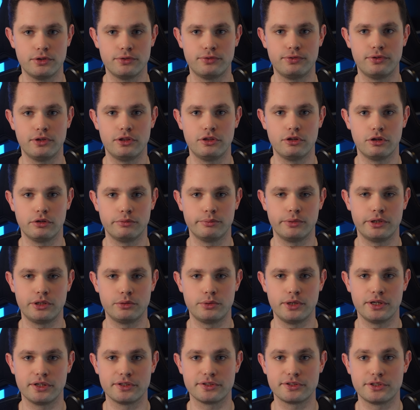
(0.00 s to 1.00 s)
to fit on my
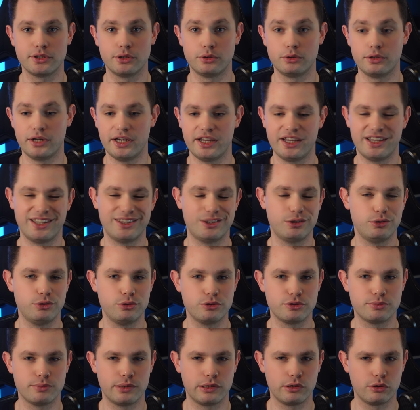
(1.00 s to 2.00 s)
rig, so I had to
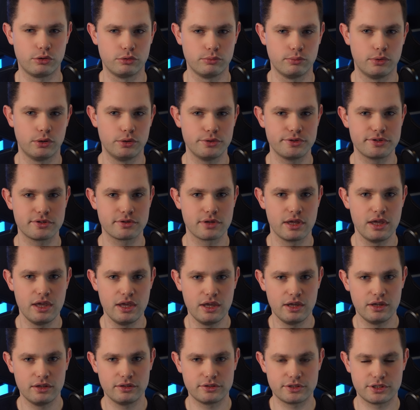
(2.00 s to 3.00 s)
use my own bolts.
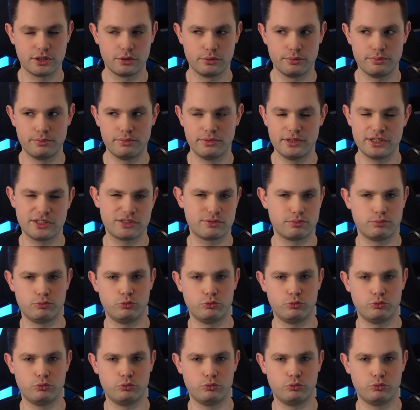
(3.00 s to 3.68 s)
So this